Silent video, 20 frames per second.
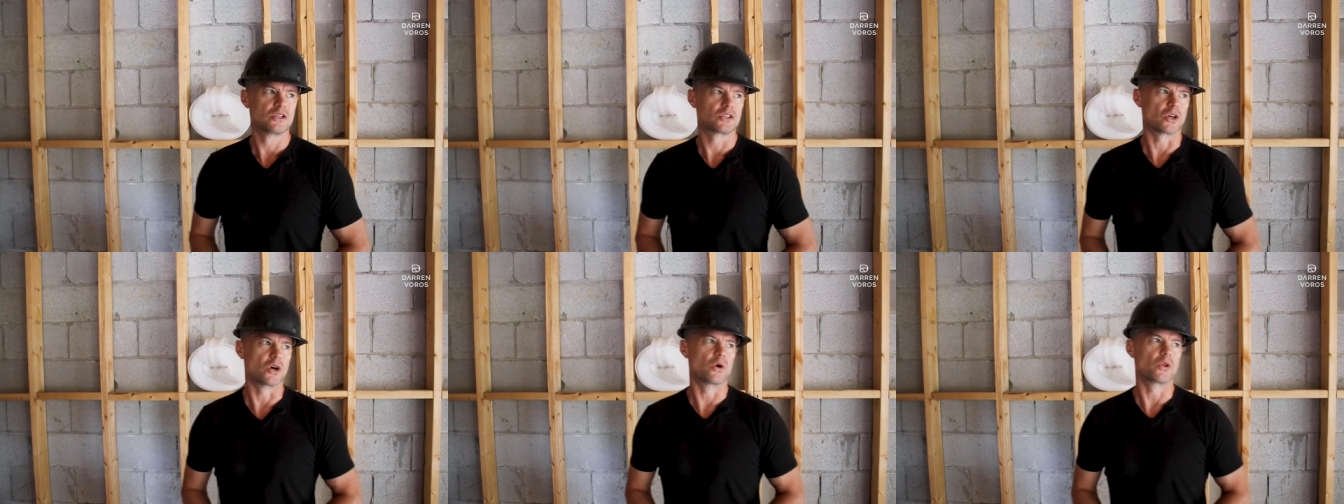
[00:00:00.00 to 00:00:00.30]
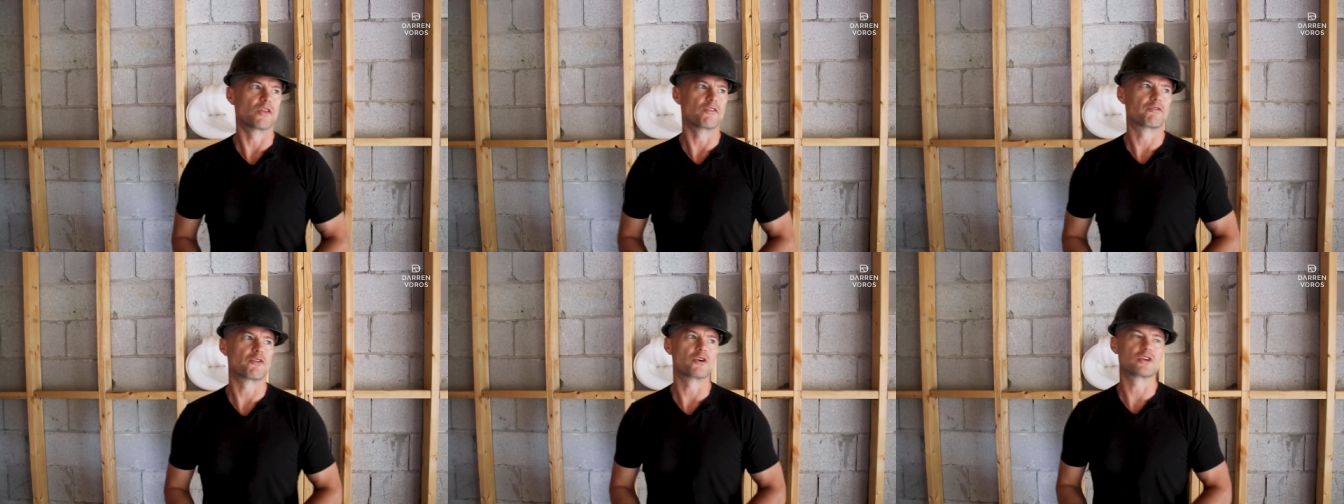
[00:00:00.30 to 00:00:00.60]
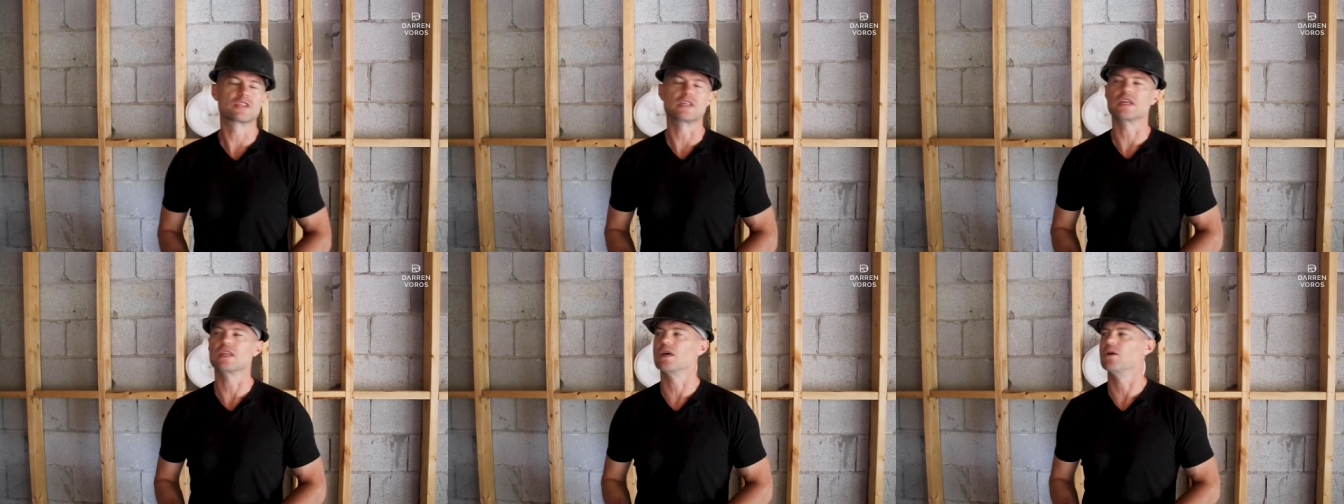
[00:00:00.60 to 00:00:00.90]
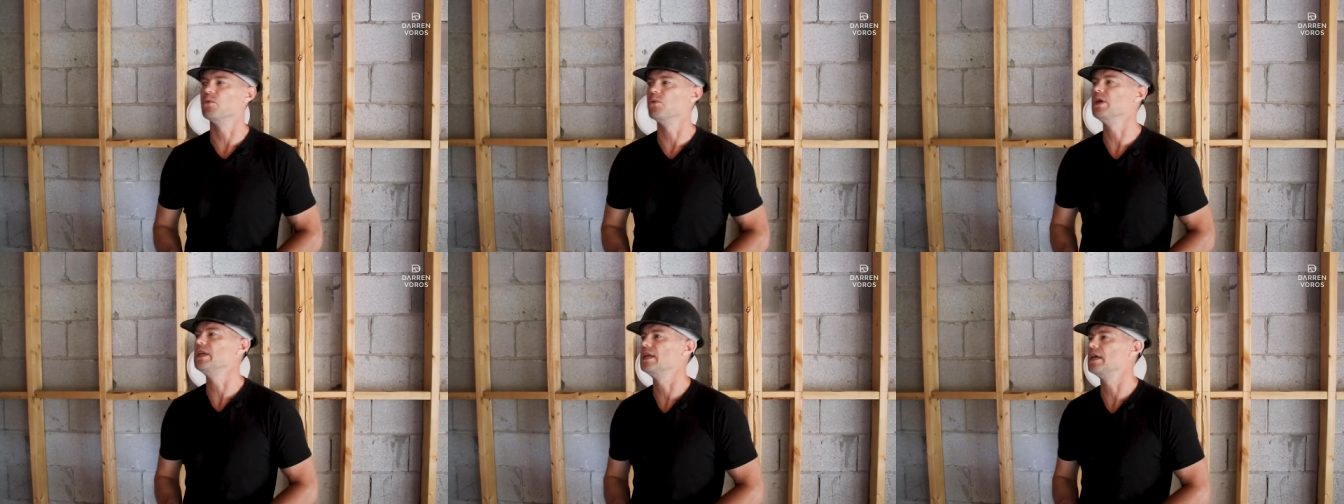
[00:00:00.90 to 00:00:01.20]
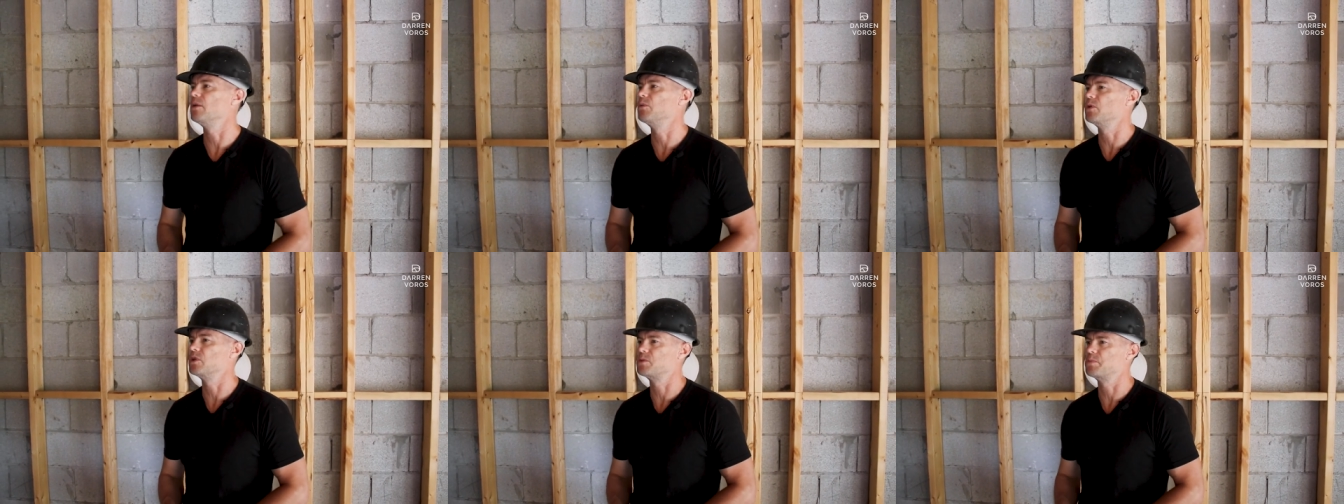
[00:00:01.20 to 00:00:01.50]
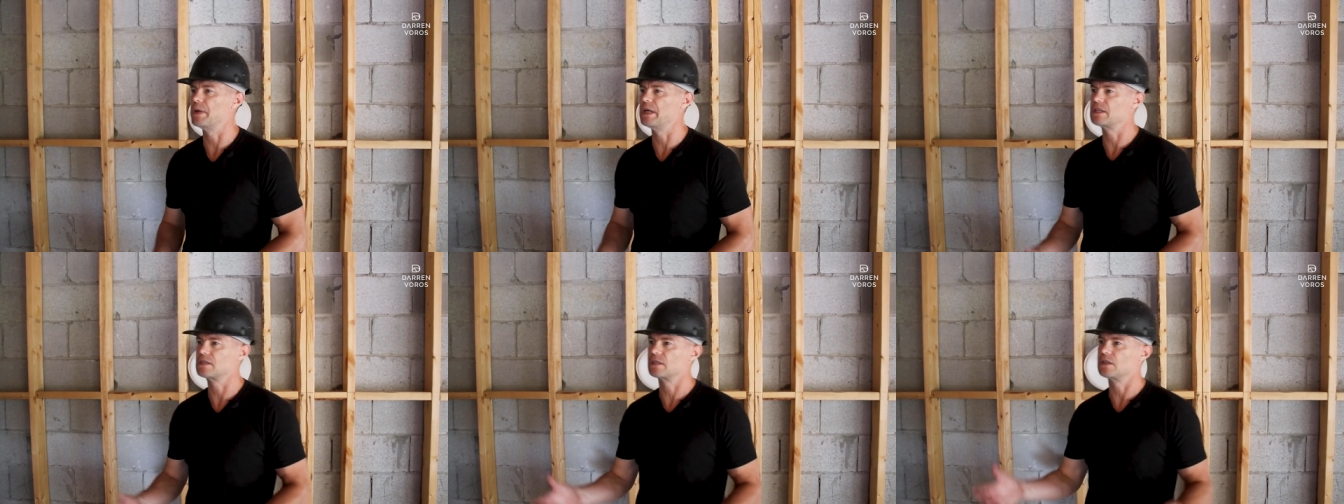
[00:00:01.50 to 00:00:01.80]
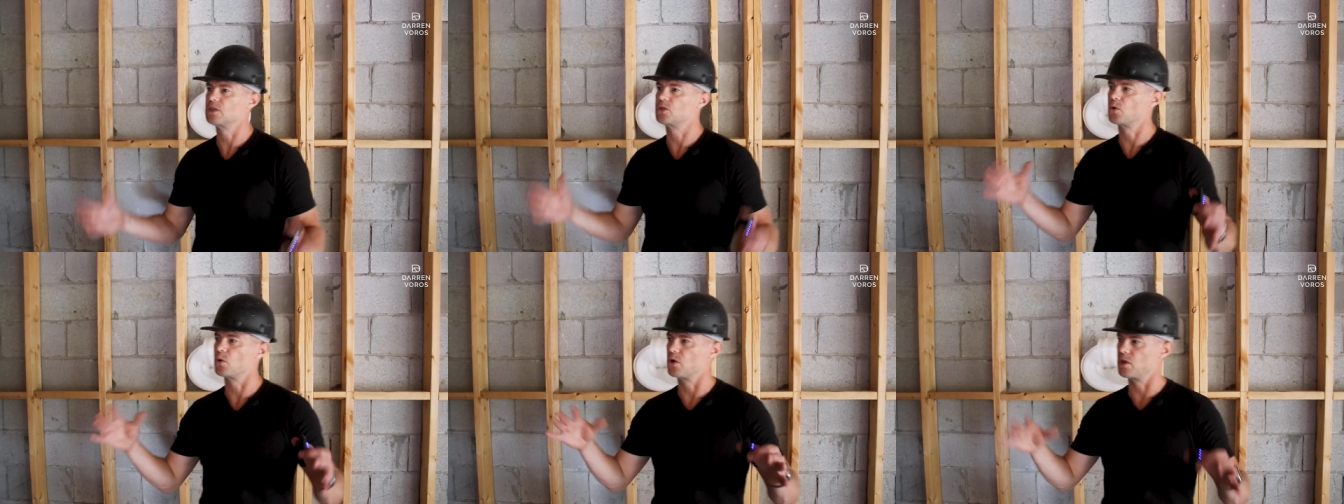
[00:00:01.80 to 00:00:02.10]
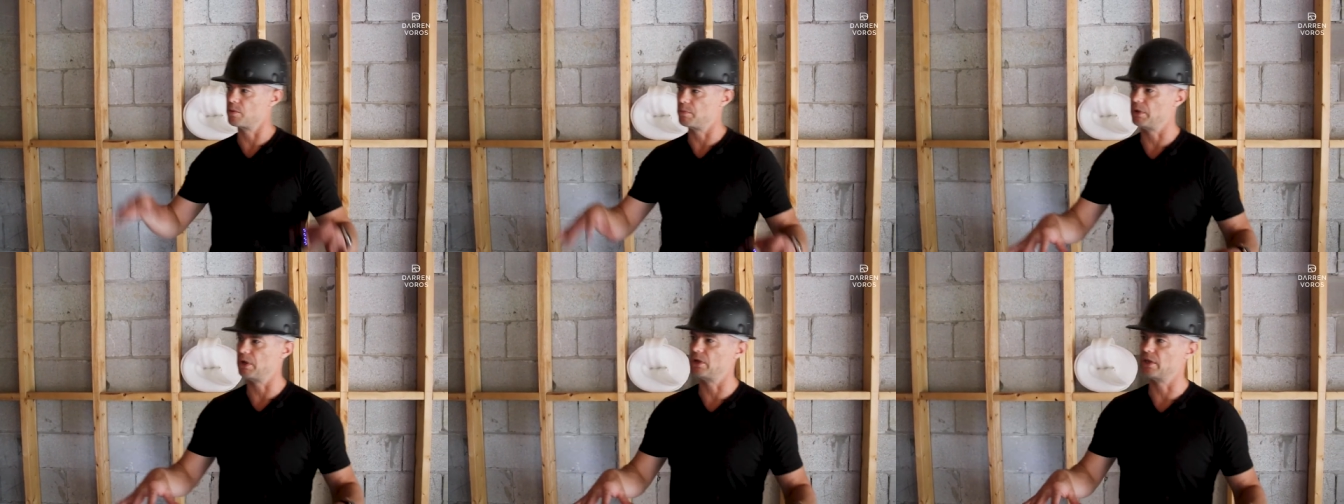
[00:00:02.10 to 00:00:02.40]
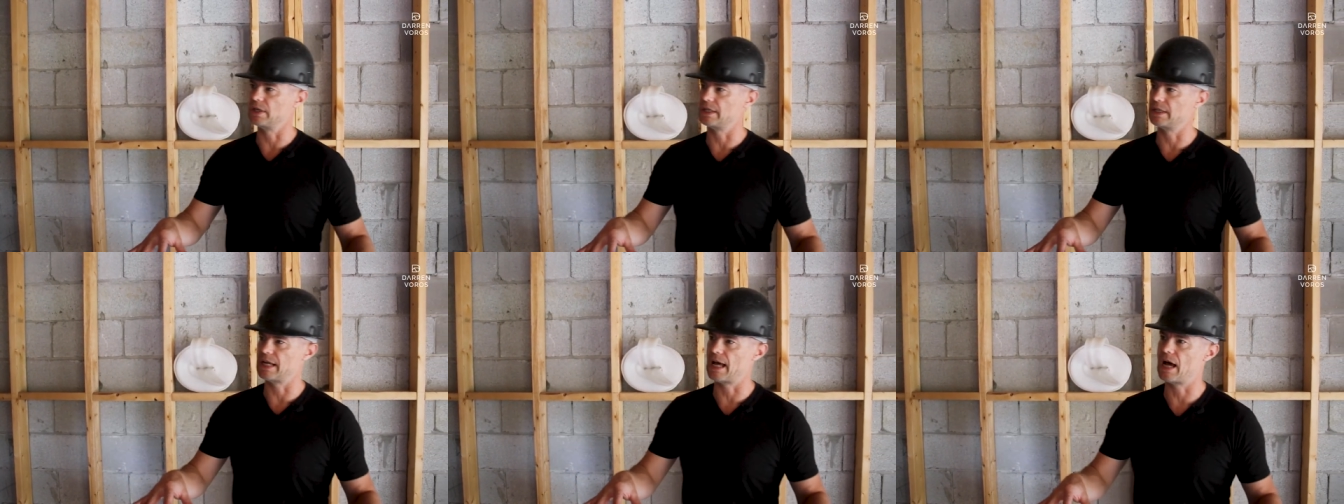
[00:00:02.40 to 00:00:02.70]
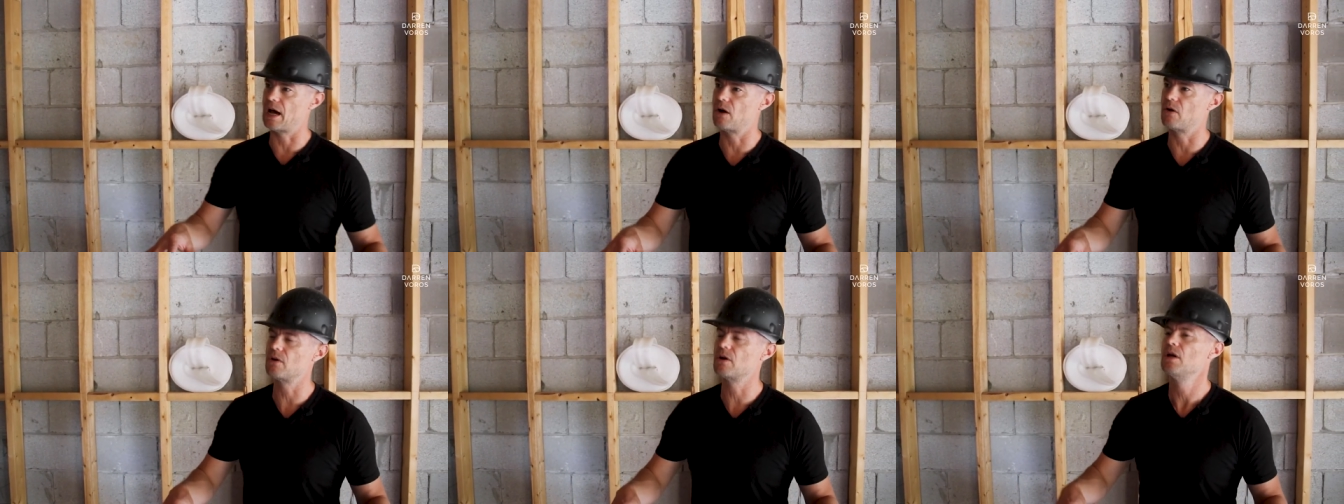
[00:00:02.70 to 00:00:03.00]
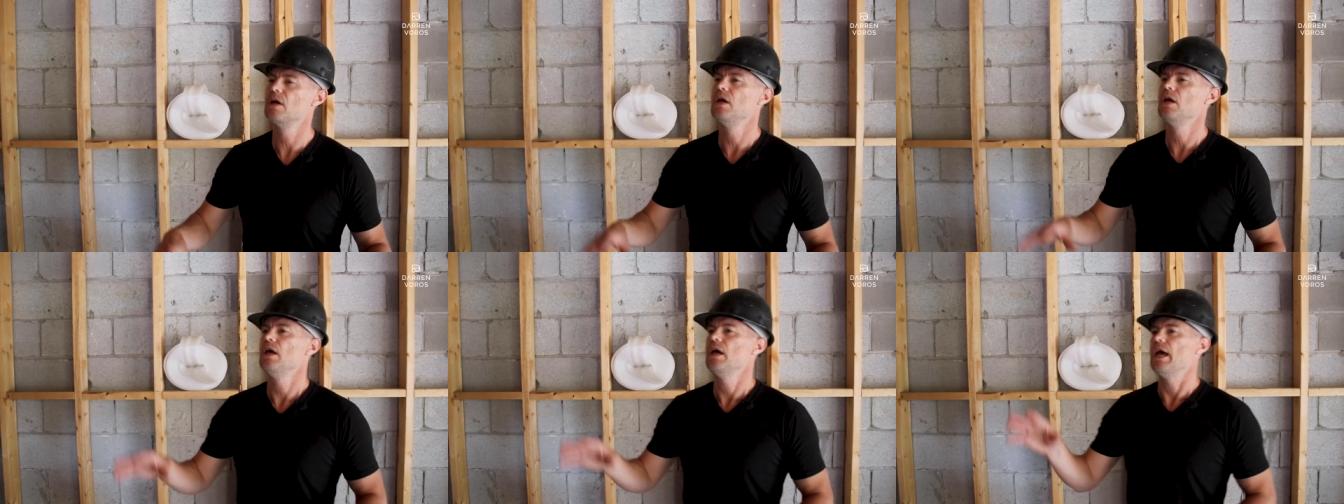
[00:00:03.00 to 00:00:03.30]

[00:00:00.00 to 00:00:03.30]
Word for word: So the first thing that we did was basically tore the building down